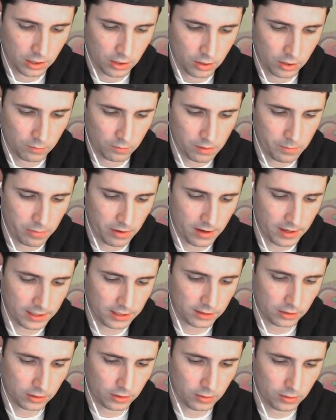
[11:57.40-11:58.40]
We Pine
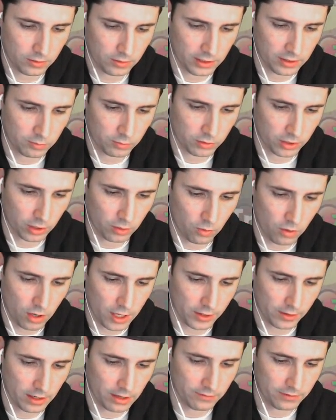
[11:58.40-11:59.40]
Clone, and then we're going to
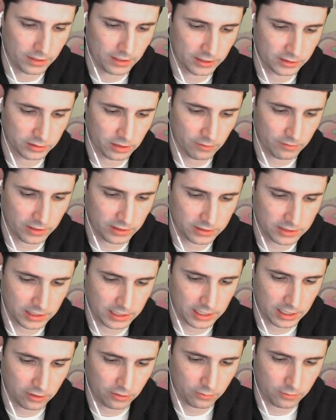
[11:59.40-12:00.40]
water everything. So everything's going to
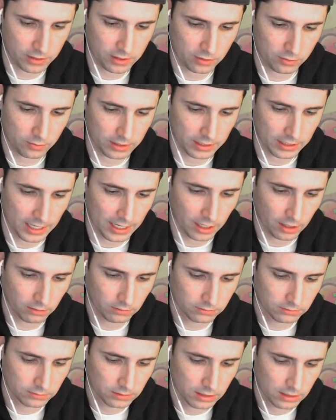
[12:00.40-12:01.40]
get a 3-3 now.
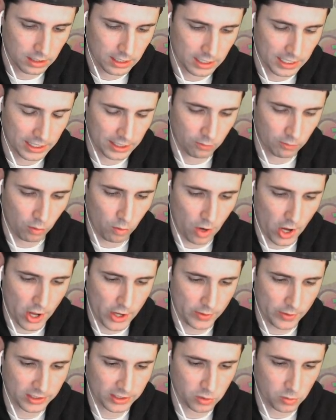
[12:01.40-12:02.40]
And then we'll
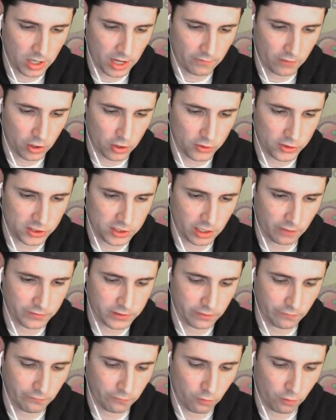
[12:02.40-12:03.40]
water it, so we'll have all this stuff as
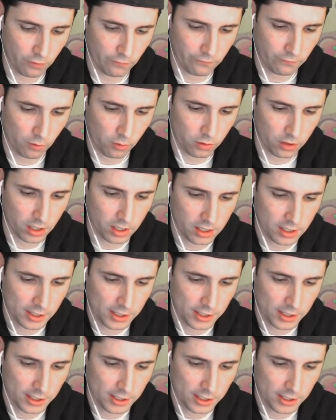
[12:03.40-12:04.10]
a 4-4.